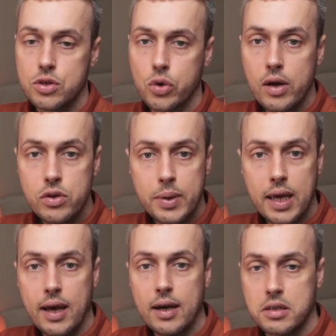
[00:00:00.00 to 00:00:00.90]
So how do we
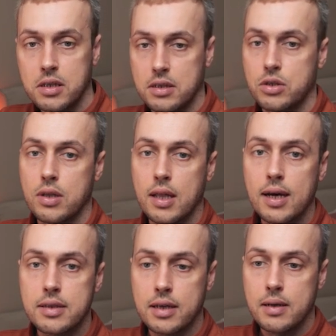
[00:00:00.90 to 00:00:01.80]
get access to
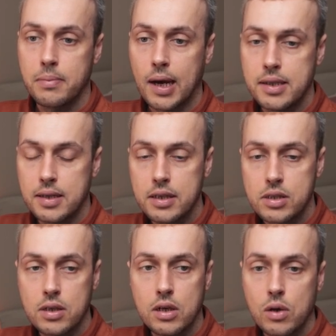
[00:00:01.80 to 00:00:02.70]
that in PyTest?